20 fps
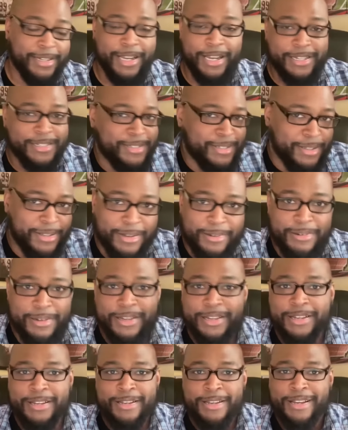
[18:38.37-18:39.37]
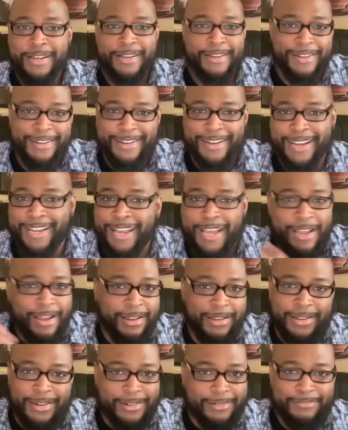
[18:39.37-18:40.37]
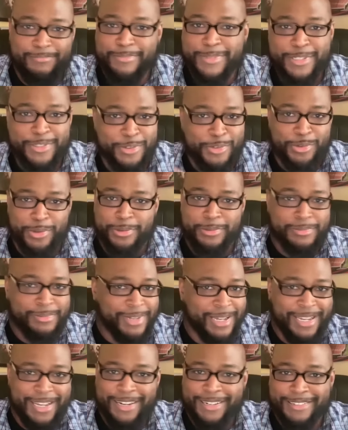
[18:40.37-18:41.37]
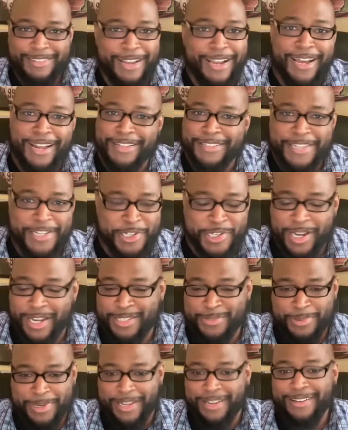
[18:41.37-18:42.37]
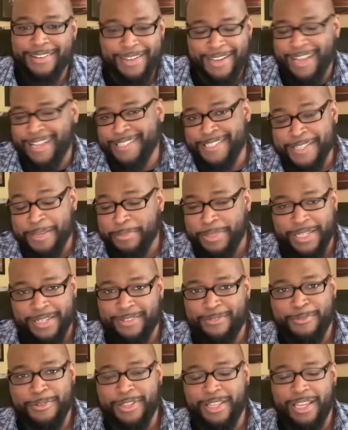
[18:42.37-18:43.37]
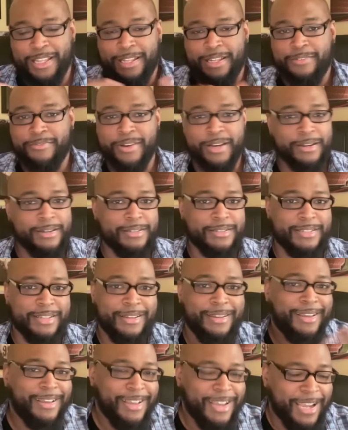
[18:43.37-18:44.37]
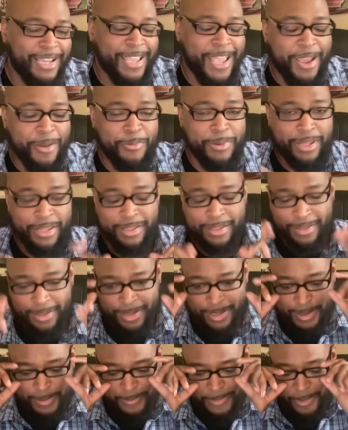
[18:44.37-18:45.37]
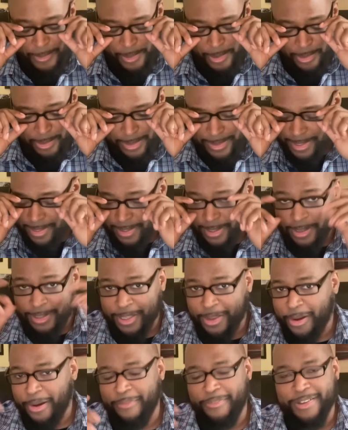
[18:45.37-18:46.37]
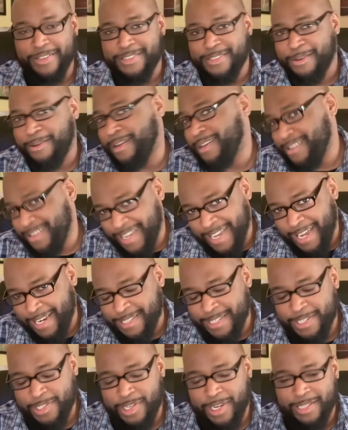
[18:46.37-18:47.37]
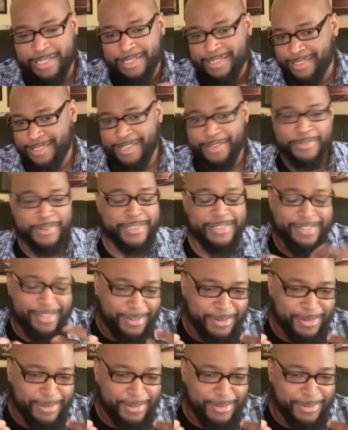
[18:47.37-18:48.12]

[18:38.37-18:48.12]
Guys, you know, I got, you know, Mr. Drew, I gotta take shots at something for the Atlanta Falcons. I can't really poke holes on the offense, so I gotta take shots at the defense.